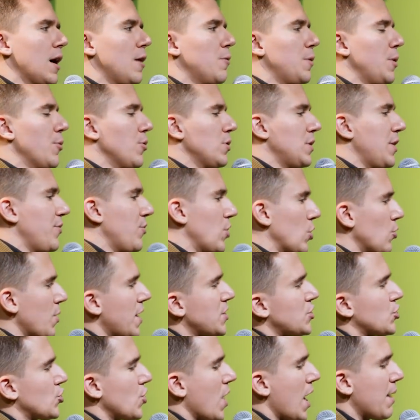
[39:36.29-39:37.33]
we were leaving a
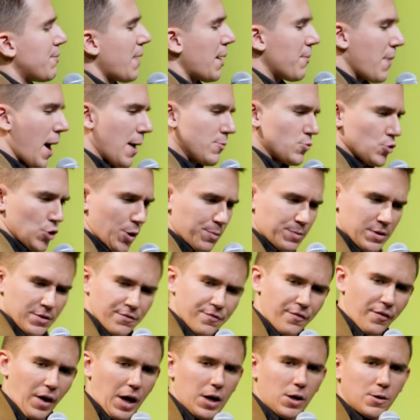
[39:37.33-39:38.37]
restaurant. My mom tripped and
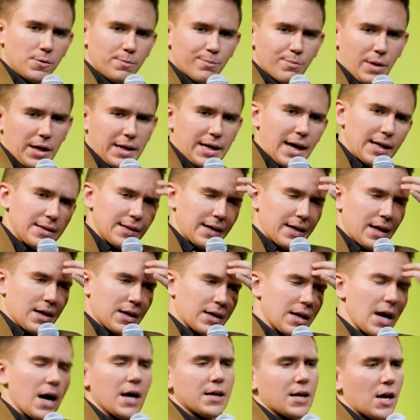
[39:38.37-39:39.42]
fell and got like a
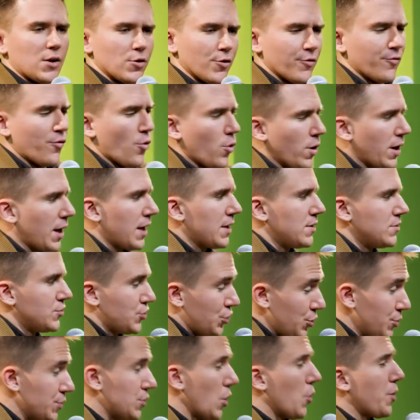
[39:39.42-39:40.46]
cut on her forehead.
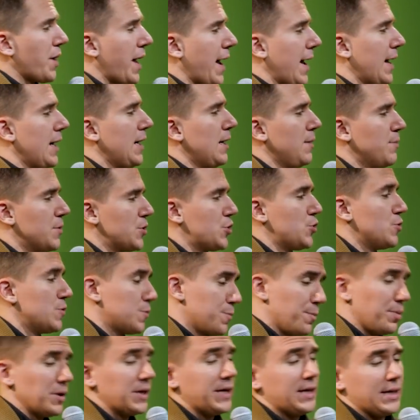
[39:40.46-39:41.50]
She was okay, but she was
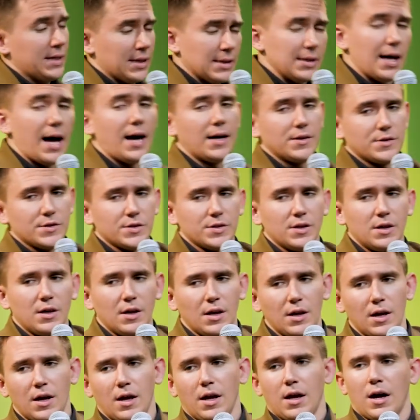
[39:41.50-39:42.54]
bleeding a lot.
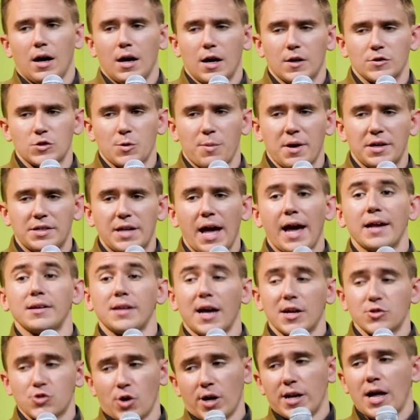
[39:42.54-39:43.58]
So my dad and
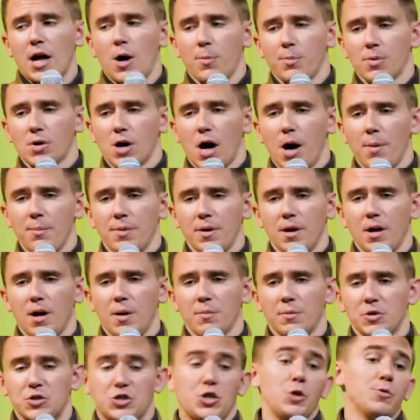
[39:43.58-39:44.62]
I tried to help her up,
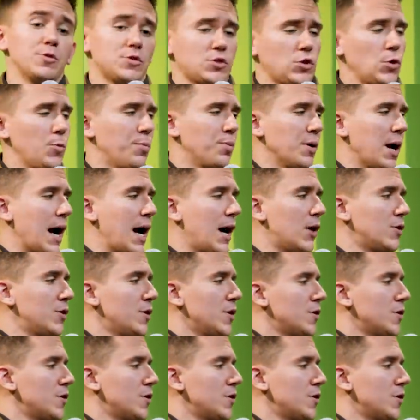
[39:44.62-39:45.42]
but she was too proud.